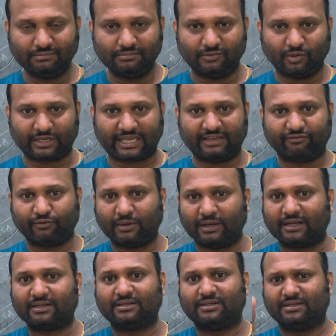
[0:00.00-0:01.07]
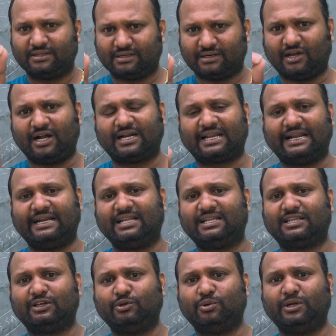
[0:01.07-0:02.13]
Okay, if you are not writing
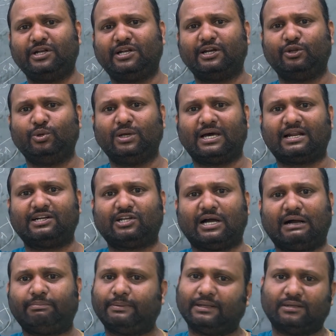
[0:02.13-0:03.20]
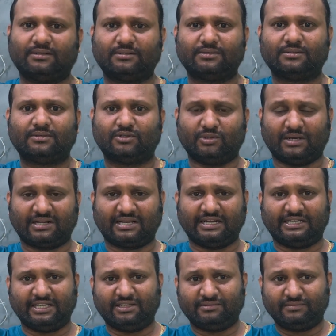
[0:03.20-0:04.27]
the unit and you are a topper, you are
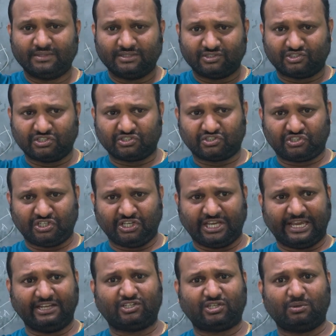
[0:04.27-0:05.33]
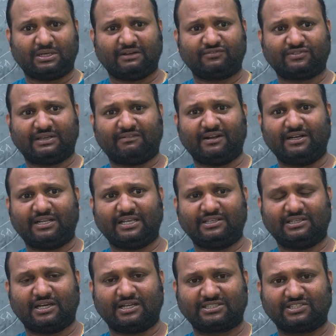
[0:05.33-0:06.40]
getting 68 out of
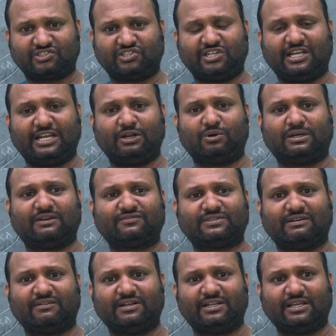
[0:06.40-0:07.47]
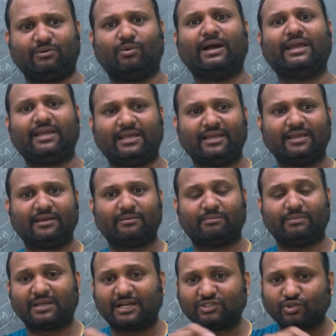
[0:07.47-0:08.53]
70 or 69 out of 70. Why?
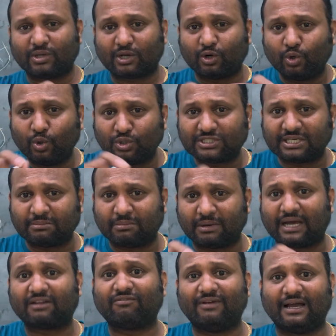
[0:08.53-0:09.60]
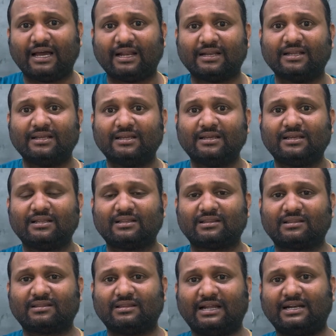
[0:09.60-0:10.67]
Because you are losing mark where?
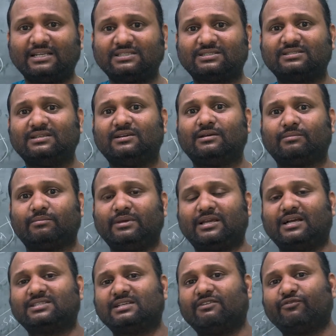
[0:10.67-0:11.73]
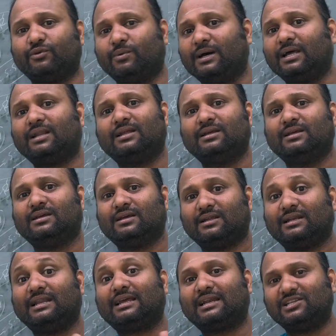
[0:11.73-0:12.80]
That is because of your
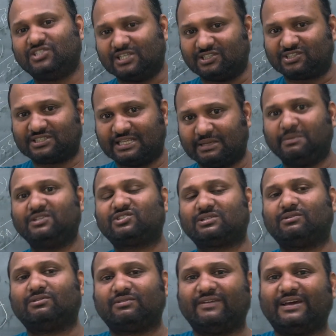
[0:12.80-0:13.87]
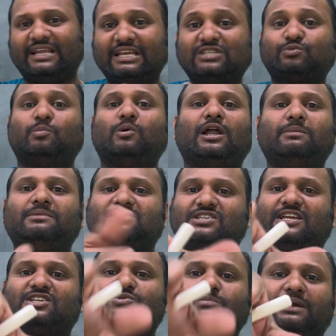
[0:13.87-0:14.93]
negligence. That means very small
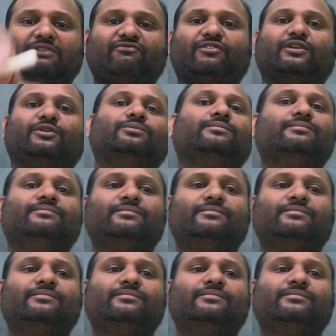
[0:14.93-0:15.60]
mistakes made for you.